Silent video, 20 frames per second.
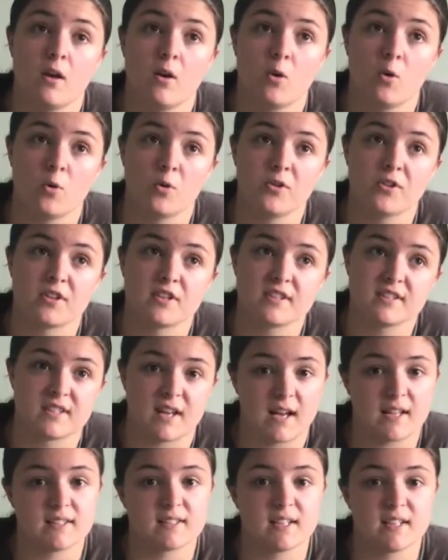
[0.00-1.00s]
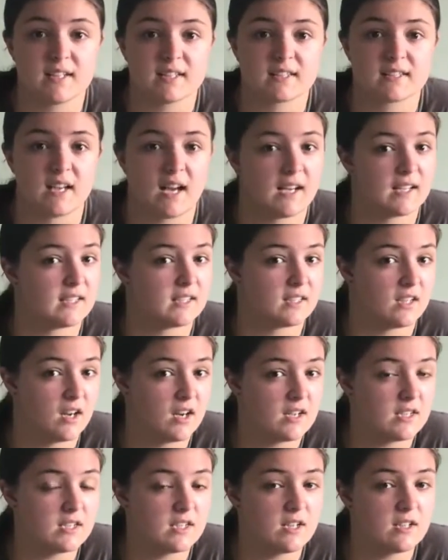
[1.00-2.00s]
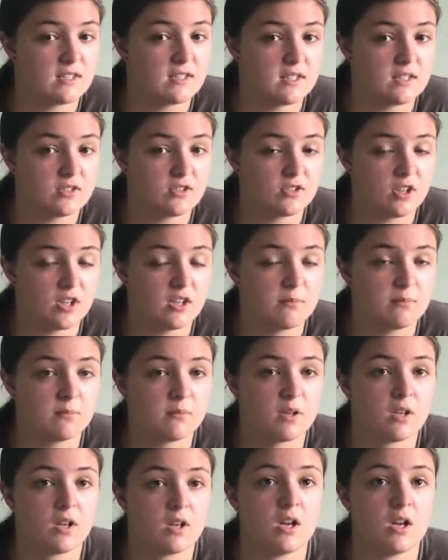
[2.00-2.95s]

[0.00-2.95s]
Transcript: Orthostatic Tachycardia syndrome,